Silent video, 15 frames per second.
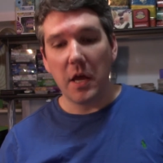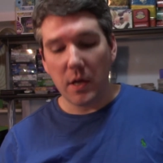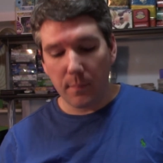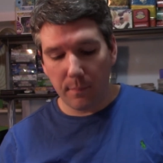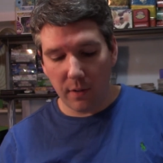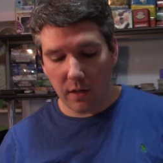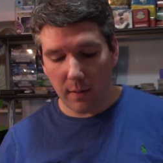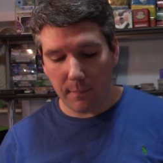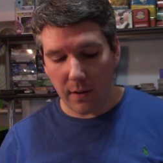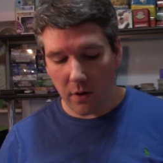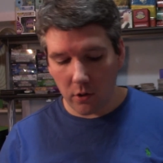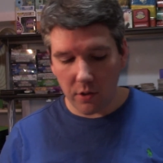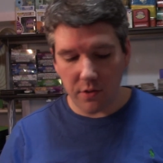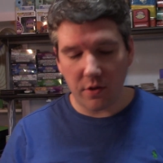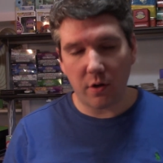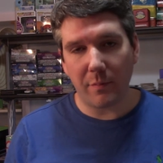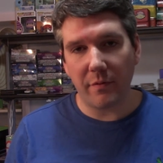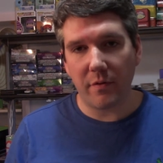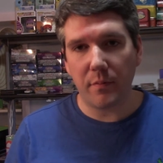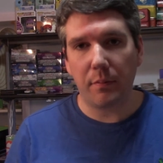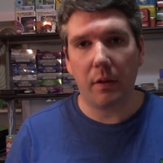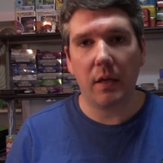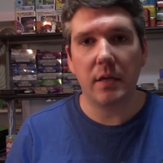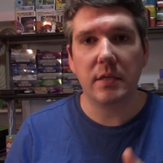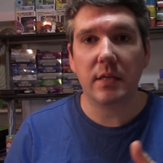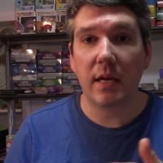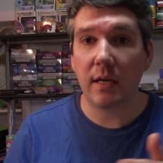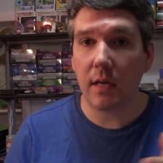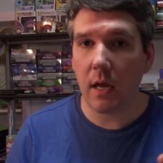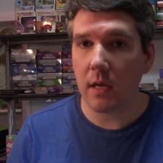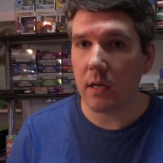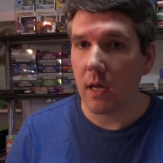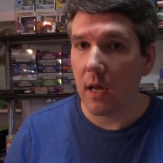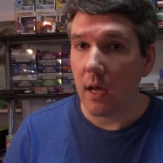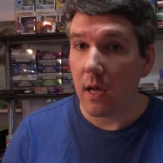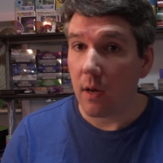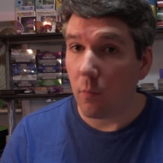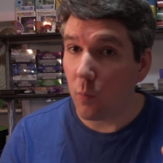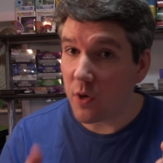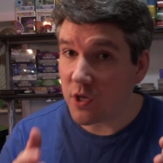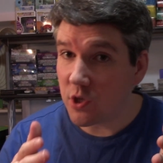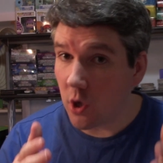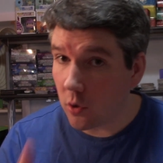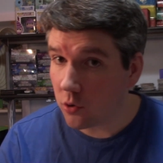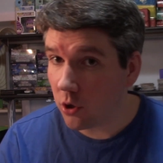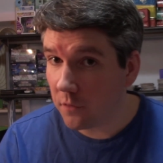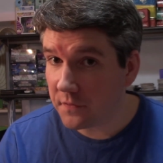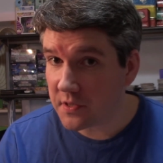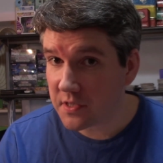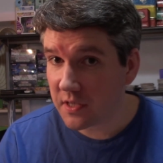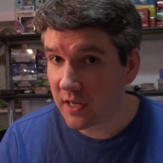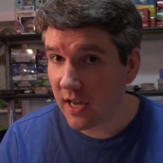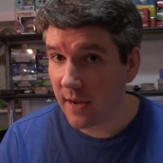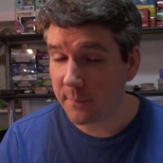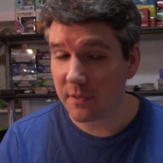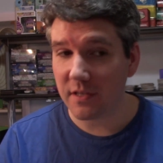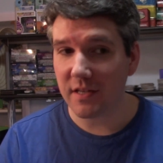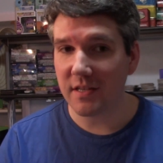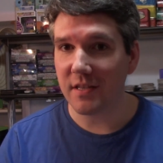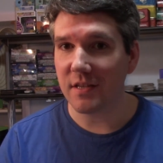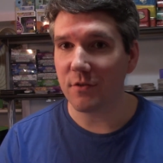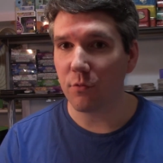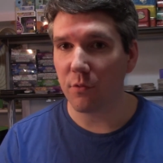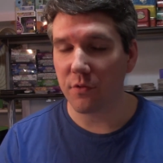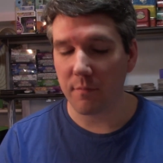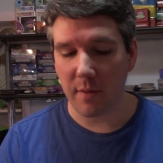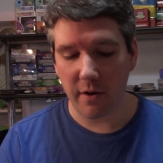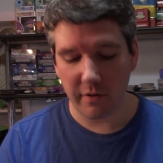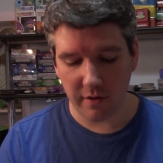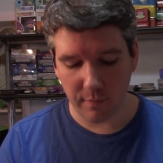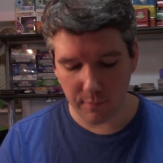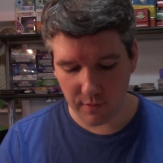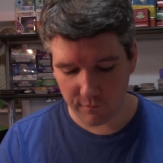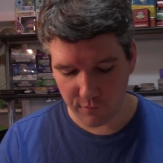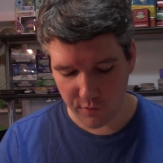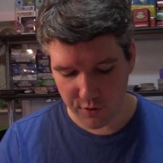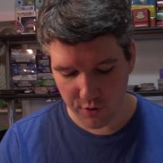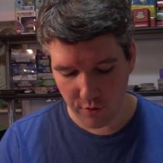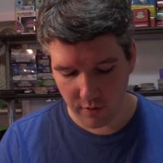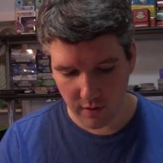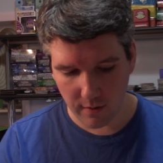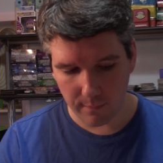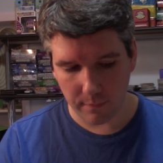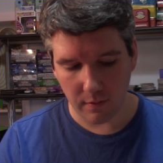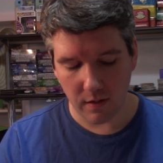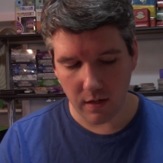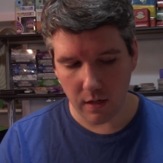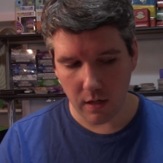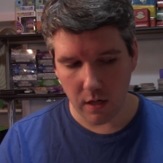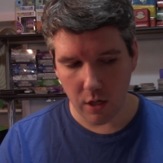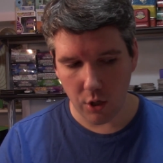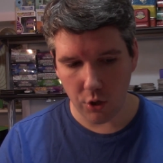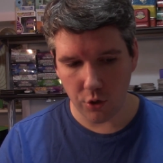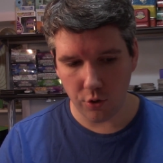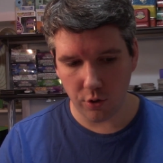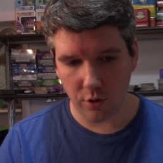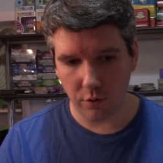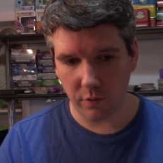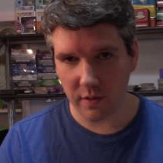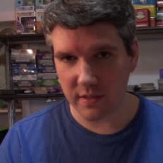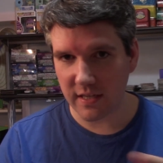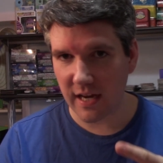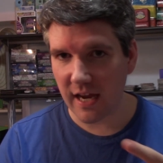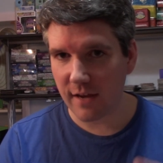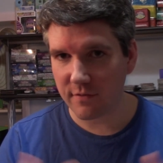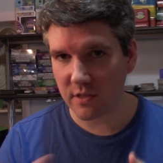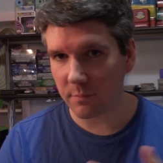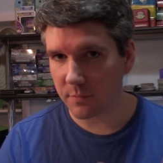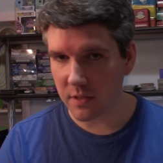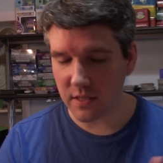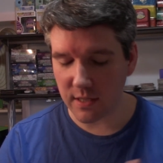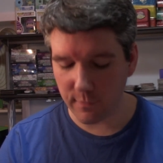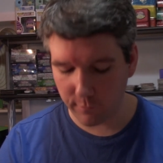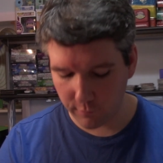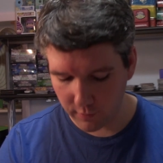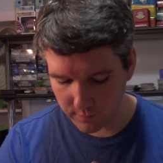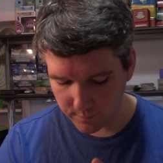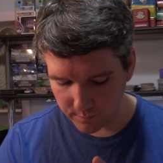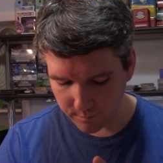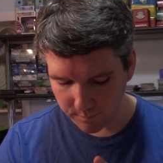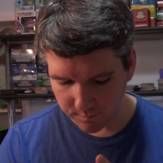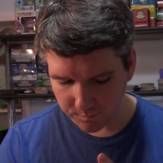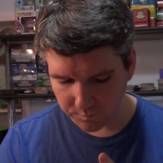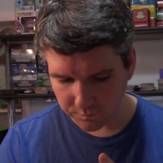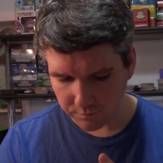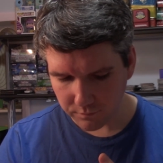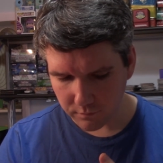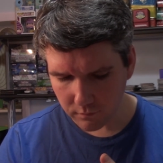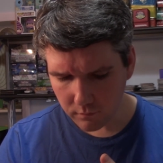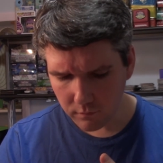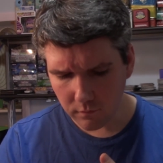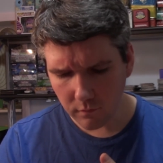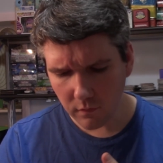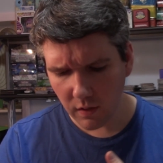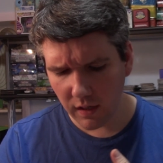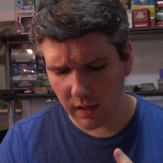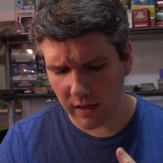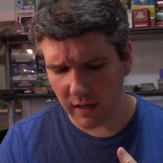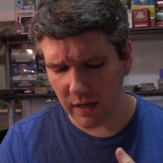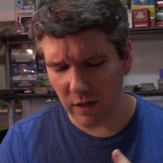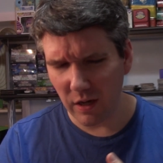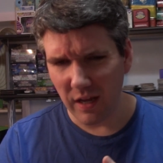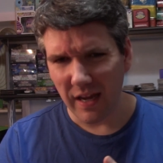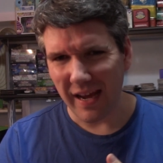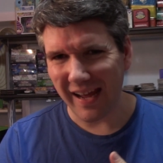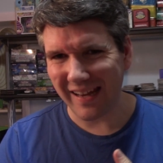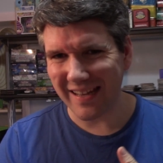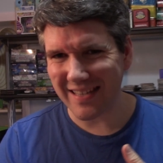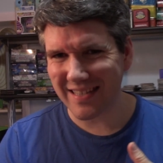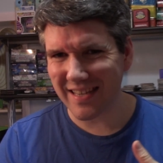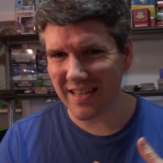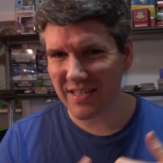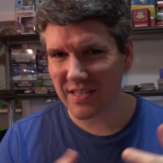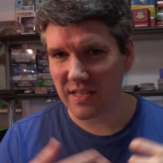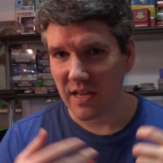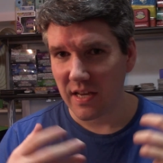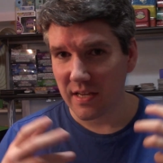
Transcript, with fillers: but apparently they're going to be replaced, and, and we don't know if this is going to happen in the North America, but for Europe, you're going to have something different. Uh, and it says